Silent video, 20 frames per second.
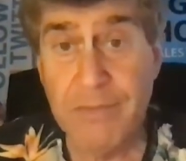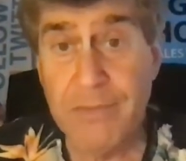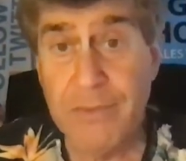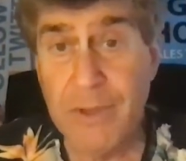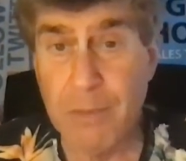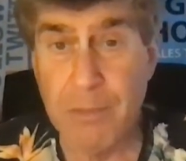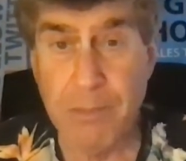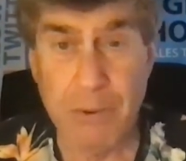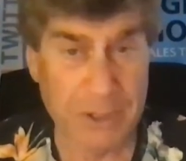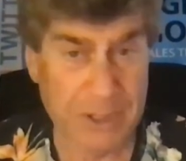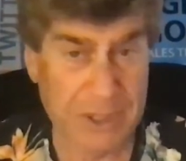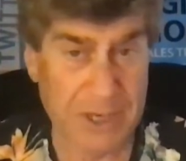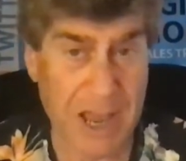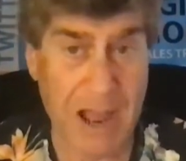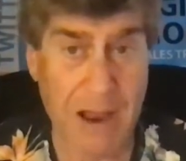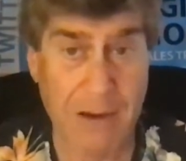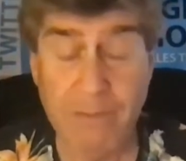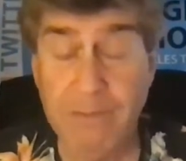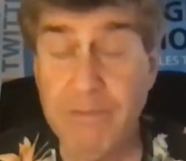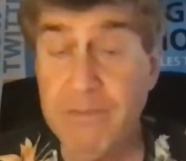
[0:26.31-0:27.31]
You put
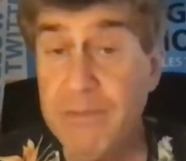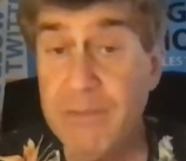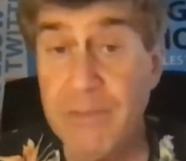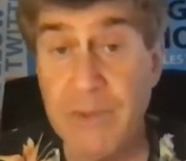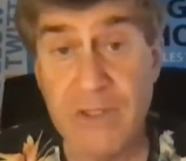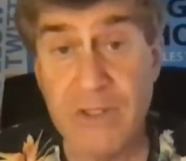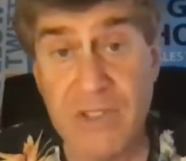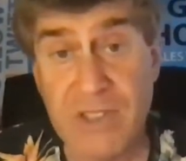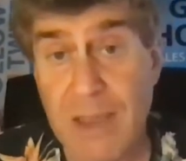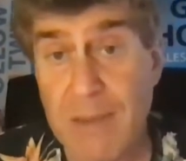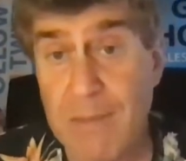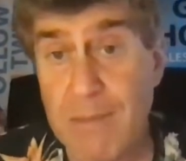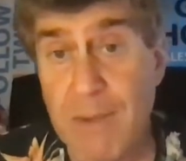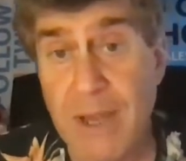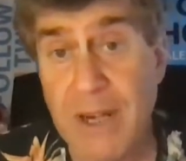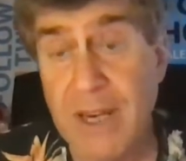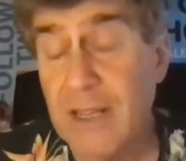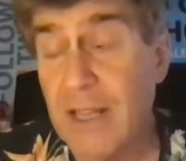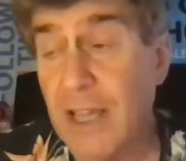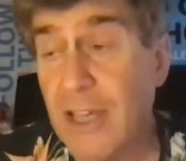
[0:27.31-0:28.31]
down the same
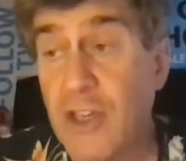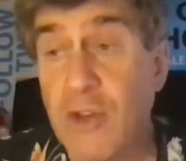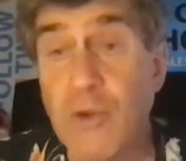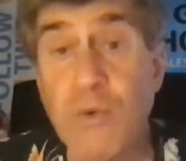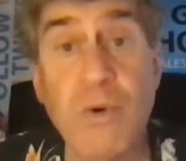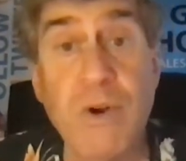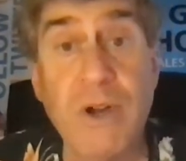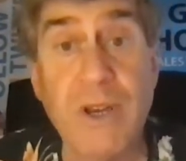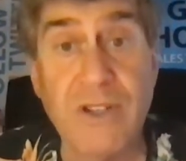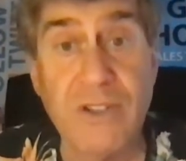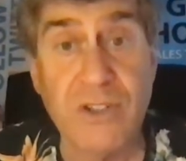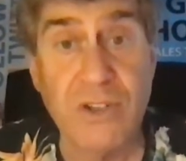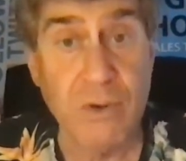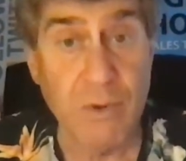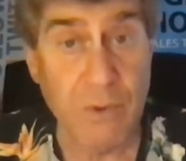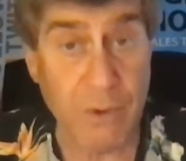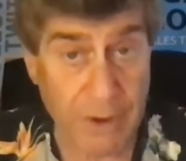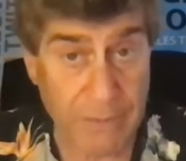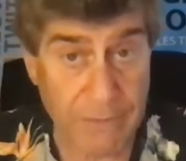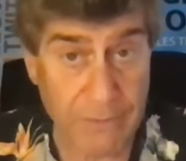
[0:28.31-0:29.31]
money like you would as
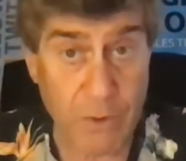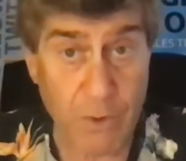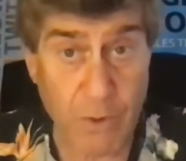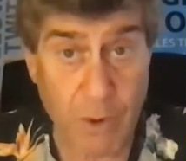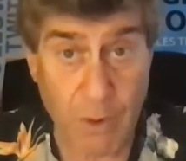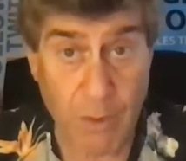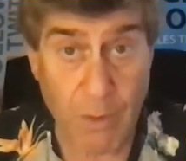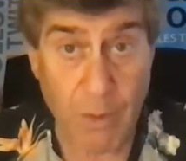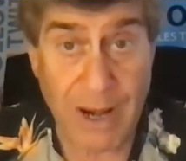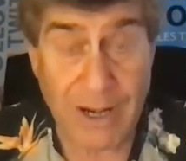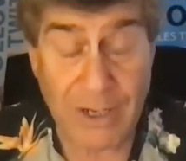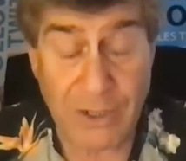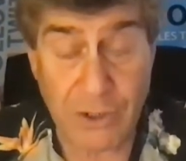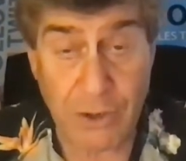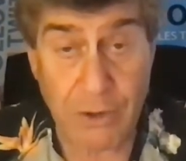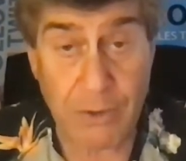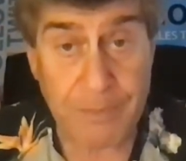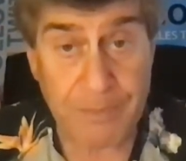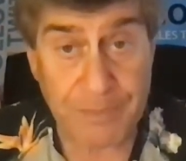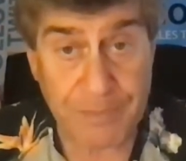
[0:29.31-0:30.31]
if you were a
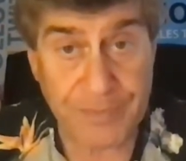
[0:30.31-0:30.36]
renter,